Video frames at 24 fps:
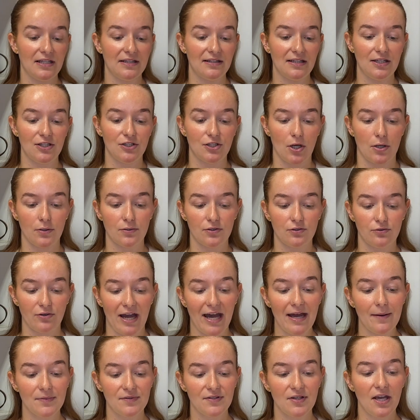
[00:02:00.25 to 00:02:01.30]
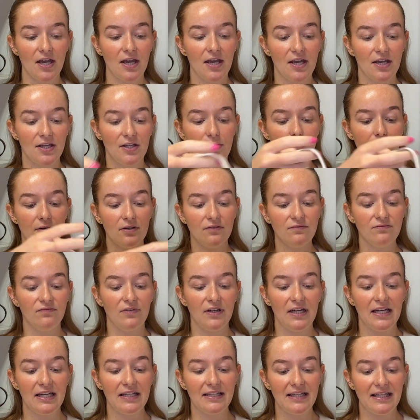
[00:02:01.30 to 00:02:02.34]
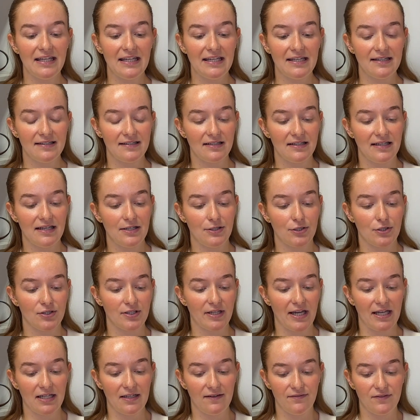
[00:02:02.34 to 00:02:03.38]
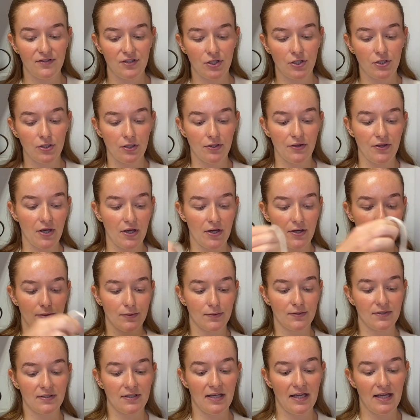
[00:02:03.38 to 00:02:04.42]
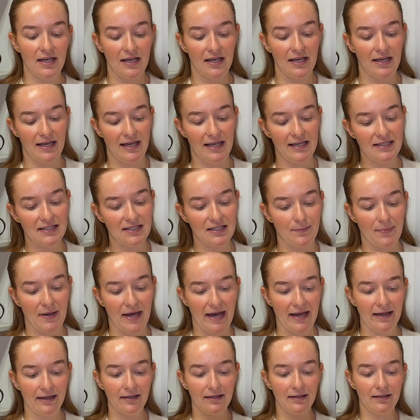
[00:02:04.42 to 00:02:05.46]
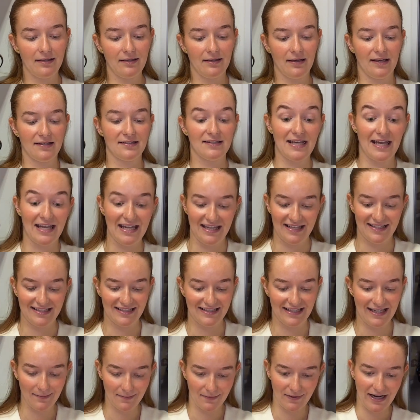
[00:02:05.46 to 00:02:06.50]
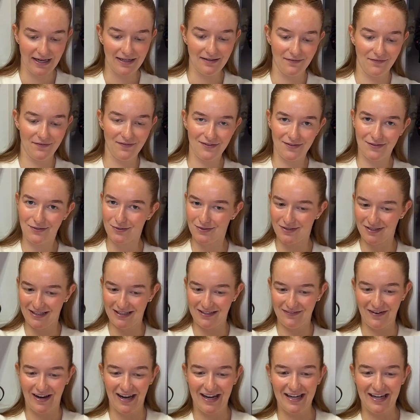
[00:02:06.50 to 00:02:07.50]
these shoulder straps, you can really easily just kind of tuck those into the bag. I say easily, I'm kind of struggling right